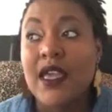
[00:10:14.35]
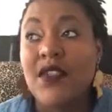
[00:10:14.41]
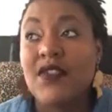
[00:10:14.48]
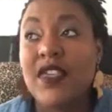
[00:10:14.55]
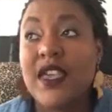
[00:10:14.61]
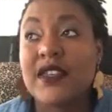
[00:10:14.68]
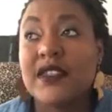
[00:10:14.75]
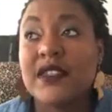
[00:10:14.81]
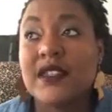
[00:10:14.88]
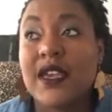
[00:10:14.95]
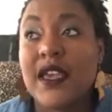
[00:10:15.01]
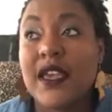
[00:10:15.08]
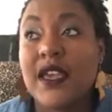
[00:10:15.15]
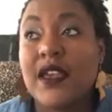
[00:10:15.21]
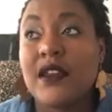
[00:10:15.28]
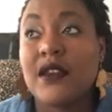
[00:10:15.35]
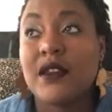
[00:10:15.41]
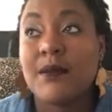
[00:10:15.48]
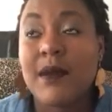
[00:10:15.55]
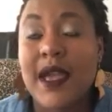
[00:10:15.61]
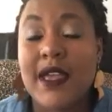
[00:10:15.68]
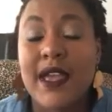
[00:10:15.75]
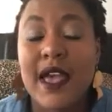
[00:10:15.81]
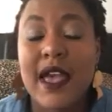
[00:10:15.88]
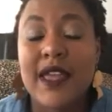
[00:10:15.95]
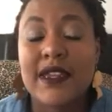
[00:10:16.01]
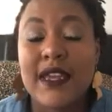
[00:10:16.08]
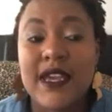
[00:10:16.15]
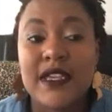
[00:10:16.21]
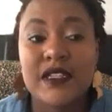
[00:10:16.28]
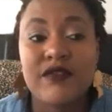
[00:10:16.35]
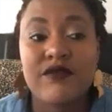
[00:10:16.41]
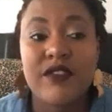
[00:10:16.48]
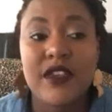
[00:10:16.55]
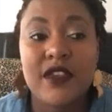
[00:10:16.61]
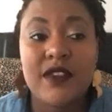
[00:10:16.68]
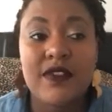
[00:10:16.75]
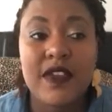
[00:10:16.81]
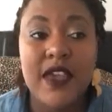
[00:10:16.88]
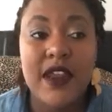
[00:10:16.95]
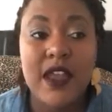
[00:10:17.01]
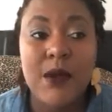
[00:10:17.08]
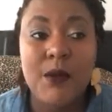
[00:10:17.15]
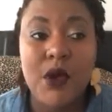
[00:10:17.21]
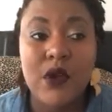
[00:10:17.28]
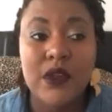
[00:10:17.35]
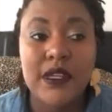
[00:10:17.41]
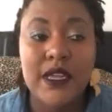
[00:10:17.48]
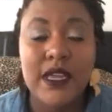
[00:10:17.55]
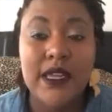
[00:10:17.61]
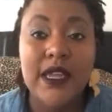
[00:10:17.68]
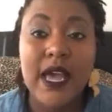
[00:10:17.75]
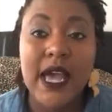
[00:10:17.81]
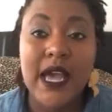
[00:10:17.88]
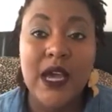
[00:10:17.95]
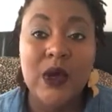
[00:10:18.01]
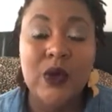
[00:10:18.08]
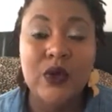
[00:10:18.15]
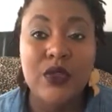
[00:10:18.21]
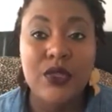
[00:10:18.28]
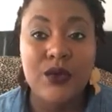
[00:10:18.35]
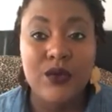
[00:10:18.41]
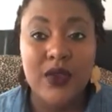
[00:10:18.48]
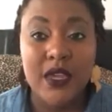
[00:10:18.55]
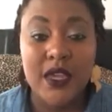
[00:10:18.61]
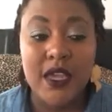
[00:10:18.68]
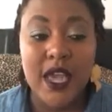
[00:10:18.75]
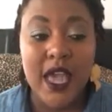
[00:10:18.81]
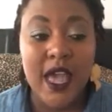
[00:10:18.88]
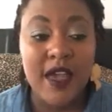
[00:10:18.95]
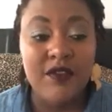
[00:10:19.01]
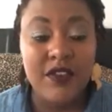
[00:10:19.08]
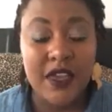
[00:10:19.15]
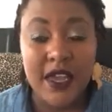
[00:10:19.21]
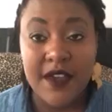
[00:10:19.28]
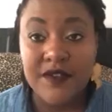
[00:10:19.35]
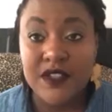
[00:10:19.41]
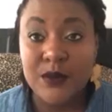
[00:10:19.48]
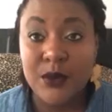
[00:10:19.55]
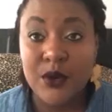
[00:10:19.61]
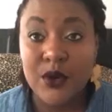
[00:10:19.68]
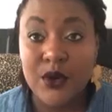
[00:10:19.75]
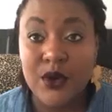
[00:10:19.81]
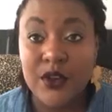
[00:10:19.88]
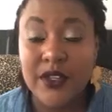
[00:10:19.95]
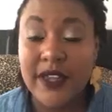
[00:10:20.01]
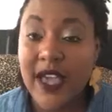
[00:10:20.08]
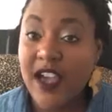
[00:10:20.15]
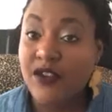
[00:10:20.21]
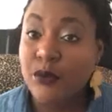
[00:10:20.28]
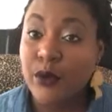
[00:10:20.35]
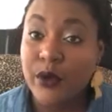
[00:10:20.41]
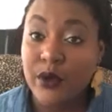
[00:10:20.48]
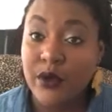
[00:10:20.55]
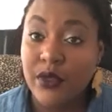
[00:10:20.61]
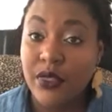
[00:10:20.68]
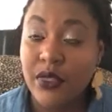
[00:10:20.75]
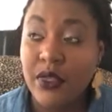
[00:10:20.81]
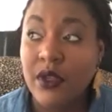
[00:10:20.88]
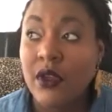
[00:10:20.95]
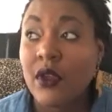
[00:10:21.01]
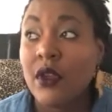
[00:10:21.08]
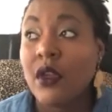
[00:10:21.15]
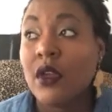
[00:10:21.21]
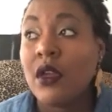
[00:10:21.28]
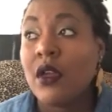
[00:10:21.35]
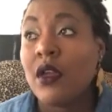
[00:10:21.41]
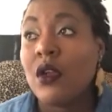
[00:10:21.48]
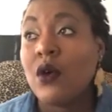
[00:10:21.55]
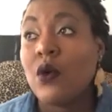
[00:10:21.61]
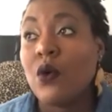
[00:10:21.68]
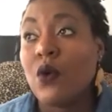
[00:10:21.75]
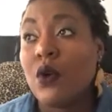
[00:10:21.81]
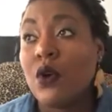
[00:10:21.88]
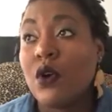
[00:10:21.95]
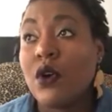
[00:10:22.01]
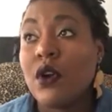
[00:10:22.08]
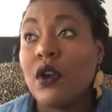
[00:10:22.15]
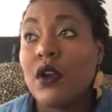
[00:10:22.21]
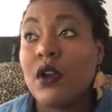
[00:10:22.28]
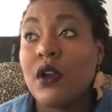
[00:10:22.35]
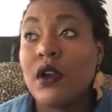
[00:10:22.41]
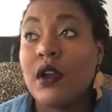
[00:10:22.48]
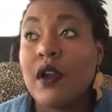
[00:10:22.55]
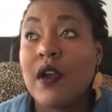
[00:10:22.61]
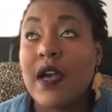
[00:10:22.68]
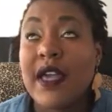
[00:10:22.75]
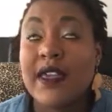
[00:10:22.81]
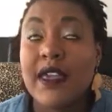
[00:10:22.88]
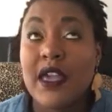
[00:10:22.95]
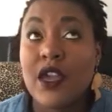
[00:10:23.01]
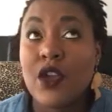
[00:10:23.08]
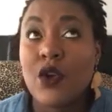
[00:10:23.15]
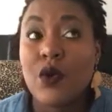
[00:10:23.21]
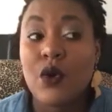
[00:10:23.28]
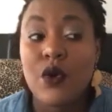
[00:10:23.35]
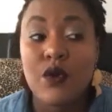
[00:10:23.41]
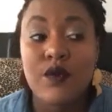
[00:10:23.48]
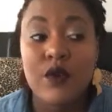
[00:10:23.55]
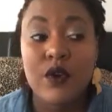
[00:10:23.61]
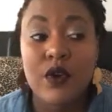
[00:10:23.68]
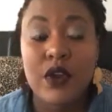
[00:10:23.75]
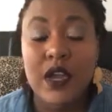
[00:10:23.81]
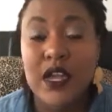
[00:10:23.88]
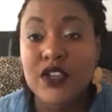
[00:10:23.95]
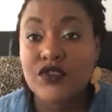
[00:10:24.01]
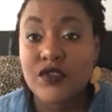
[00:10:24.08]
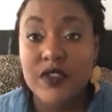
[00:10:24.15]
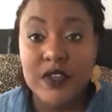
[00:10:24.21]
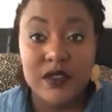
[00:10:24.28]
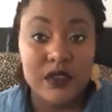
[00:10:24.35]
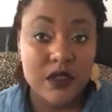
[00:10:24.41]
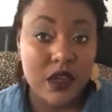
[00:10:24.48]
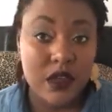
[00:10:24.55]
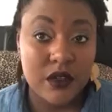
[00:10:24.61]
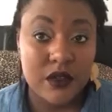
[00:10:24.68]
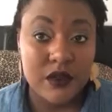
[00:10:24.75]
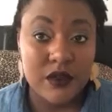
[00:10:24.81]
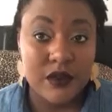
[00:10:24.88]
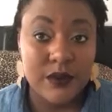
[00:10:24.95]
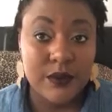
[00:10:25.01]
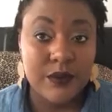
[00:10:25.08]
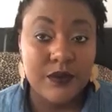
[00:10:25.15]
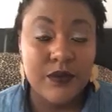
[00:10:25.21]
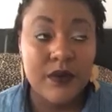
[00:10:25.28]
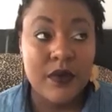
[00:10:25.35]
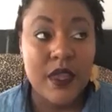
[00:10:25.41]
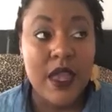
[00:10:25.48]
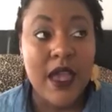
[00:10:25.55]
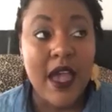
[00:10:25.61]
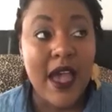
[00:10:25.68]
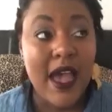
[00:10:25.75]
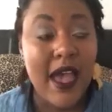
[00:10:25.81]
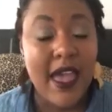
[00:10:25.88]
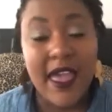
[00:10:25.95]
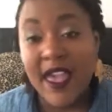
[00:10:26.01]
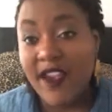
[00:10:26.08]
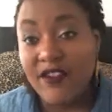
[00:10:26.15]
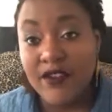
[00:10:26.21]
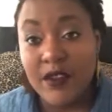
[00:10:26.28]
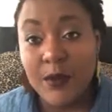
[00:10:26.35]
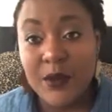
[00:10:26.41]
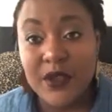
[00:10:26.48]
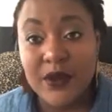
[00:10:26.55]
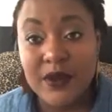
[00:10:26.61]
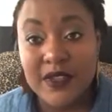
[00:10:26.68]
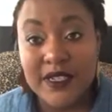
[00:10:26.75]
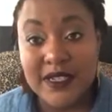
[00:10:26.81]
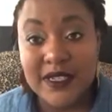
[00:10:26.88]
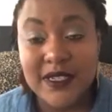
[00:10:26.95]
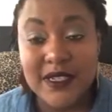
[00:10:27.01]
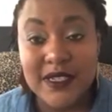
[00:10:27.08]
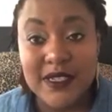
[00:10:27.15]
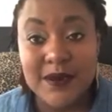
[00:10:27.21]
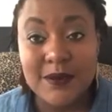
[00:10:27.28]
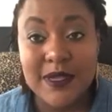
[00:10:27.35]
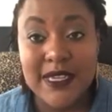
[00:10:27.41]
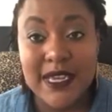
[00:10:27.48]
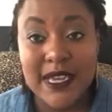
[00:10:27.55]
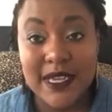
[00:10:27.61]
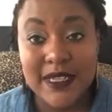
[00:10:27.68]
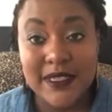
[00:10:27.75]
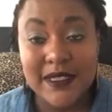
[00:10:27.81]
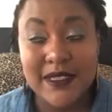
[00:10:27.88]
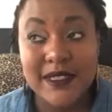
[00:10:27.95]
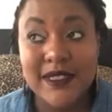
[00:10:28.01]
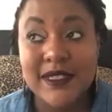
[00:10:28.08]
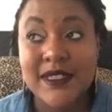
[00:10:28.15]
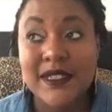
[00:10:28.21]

They said my guidelines read that I'm only allowed 3 IVFs per live birth, or I can't go over $100,000. I have appealed the decision because